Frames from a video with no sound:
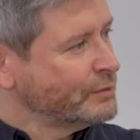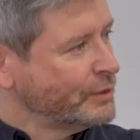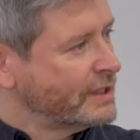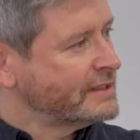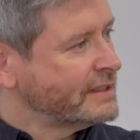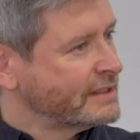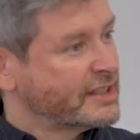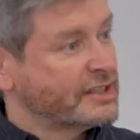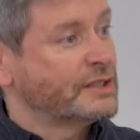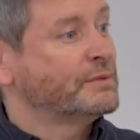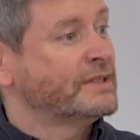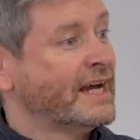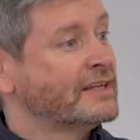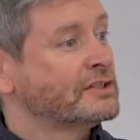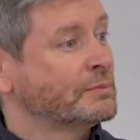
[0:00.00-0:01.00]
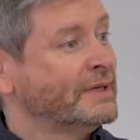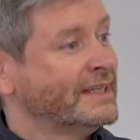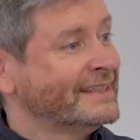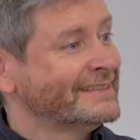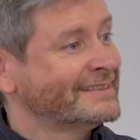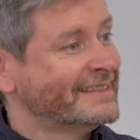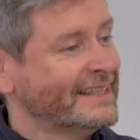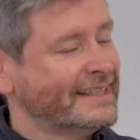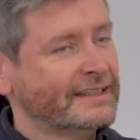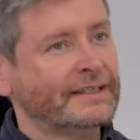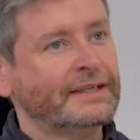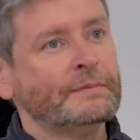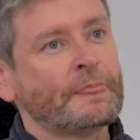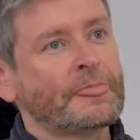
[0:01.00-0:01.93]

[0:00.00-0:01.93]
in what I did because they would ask me, right?